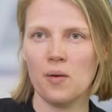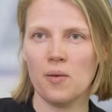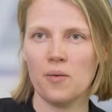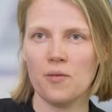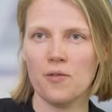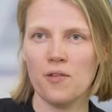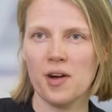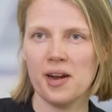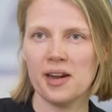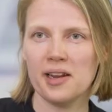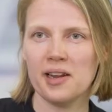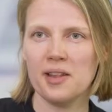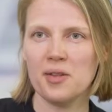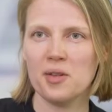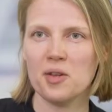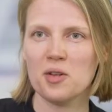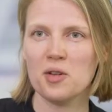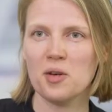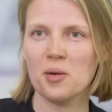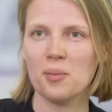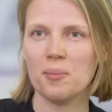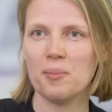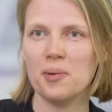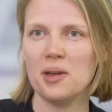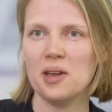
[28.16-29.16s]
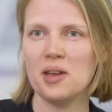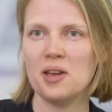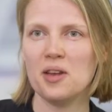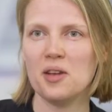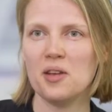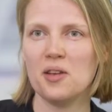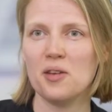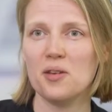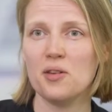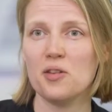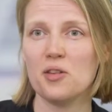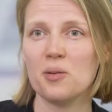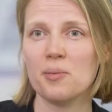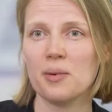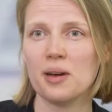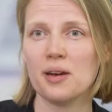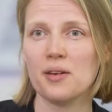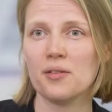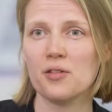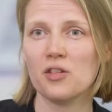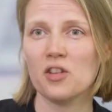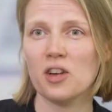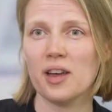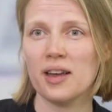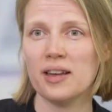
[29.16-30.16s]
Frankly, there's not been a huge amount
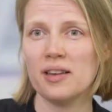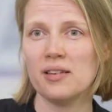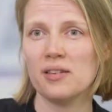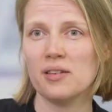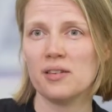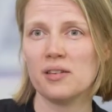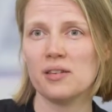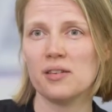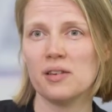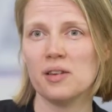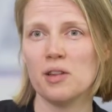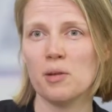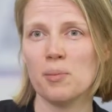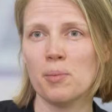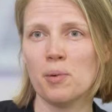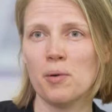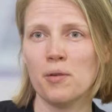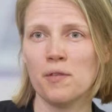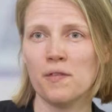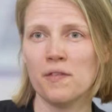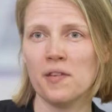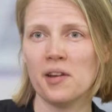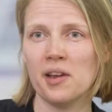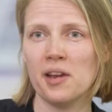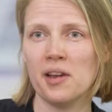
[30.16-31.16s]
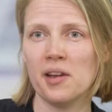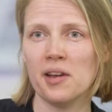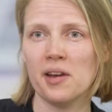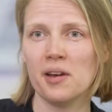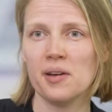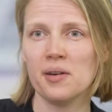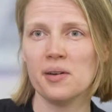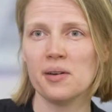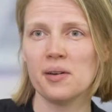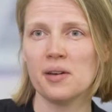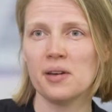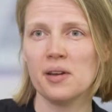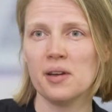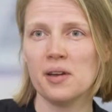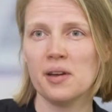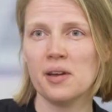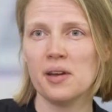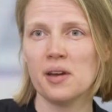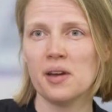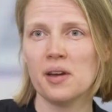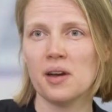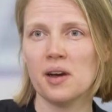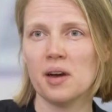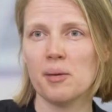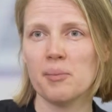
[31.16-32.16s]
of change in the portfolio.
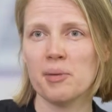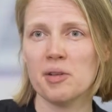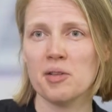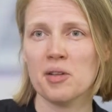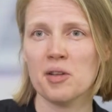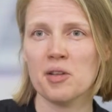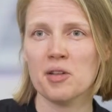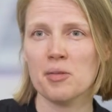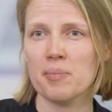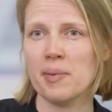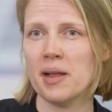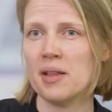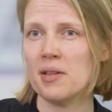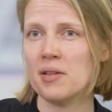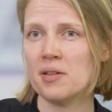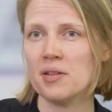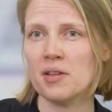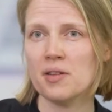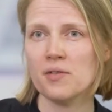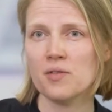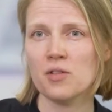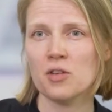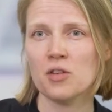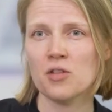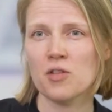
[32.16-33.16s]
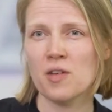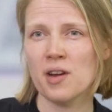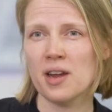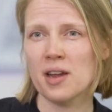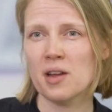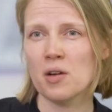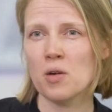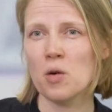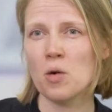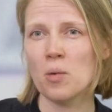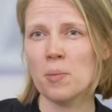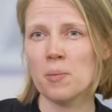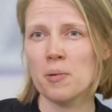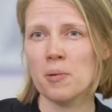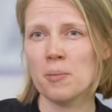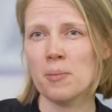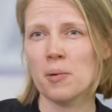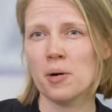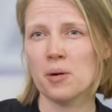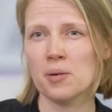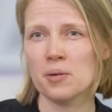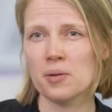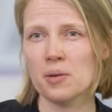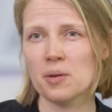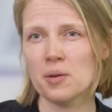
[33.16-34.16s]
It's expensive to trade corporate
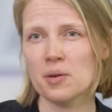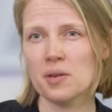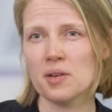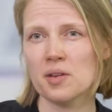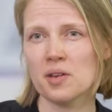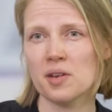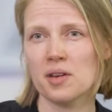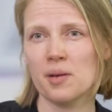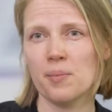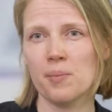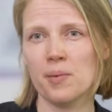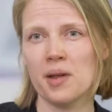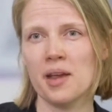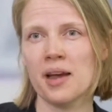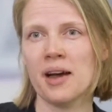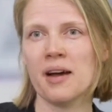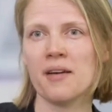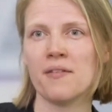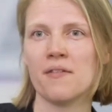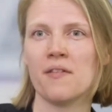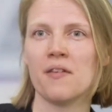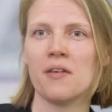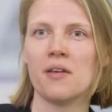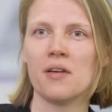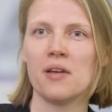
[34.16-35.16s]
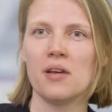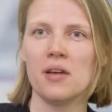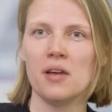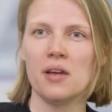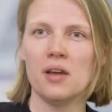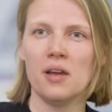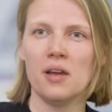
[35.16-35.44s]
bonds, and we have a